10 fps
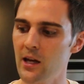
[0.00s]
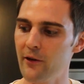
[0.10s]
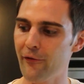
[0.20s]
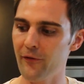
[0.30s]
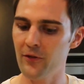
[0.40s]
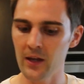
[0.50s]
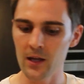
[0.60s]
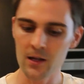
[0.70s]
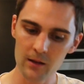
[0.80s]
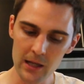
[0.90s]
If
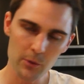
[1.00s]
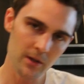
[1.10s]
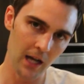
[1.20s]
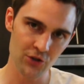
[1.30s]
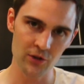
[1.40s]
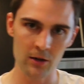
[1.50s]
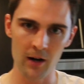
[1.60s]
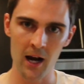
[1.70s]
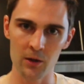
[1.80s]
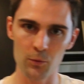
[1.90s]
the liquid nitrogen
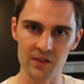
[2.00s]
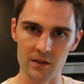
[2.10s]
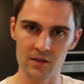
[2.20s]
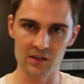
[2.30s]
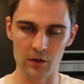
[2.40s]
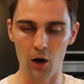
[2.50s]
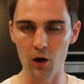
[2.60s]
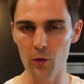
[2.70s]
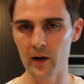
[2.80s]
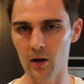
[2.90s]
ground was consistent
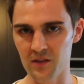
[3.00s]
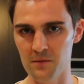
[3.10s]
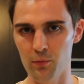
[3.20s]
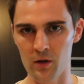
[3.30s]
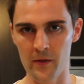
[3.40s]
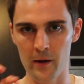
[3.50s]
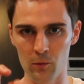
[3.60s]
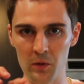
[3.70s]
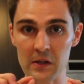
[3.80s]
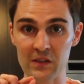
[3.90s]
all the way across the board and they were
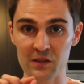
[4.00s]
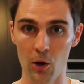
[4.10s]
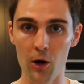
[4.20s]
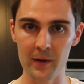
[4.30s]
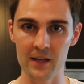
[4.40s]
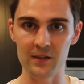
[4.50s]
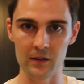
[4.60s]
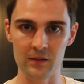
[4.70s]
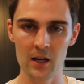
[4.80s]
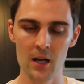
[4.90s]
really small
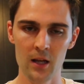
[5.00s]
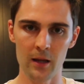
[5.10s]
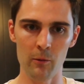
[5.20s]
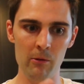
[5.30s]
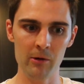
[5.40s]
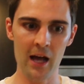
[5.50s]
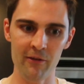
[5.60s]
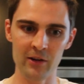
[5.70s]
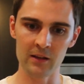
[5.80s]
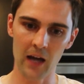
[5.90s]
pieces, then we would
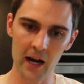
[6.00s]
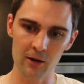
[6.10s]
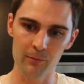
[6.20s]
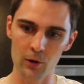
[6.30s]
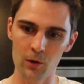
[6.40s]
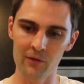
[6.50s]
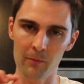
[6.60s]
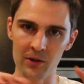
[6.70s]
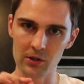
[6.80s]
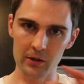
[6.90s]
have an entire brew of a
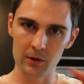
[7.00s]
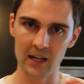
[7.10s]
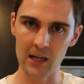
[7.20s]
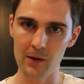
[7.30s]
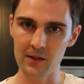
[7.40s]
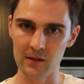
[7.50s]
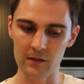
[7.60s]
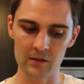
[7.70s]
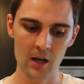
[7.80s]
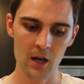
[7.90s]
bunch of little tiny
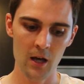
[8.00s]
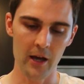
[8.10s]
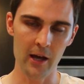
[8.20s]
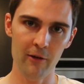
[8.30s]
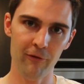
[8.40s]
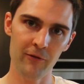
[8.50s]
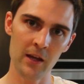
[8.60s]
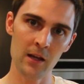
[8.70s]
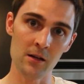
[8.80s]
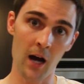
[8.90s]
pieces. If
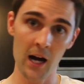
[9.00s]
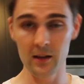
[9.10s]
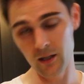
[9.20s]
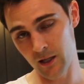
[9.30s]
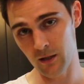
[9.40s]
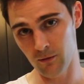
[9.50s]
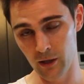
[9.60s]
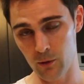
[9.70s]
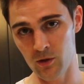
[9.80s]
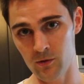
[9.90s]
the
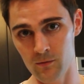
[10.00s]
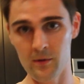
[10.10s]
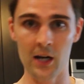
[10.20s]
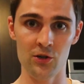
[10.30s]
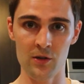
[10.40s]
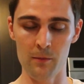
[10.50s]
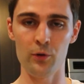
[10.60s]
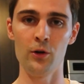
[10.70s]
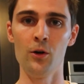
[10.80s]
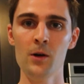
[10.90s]
non-liquid nitrogen
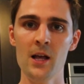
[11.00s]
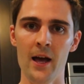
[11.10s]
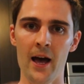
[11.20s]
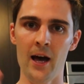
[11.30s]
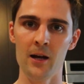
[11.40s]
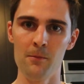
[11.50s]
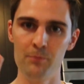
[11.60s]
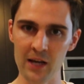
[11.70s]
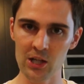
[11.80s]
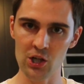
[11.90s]
brew had
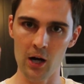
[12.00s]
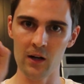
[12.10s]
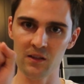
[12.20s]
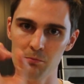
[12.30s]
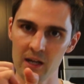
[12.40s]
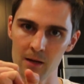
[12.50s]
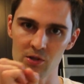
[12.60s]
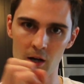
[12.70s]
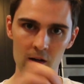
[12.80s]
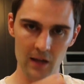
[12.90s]
big chunks, medium
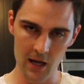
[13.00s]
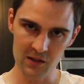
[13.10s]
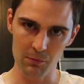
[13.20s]
chunks, and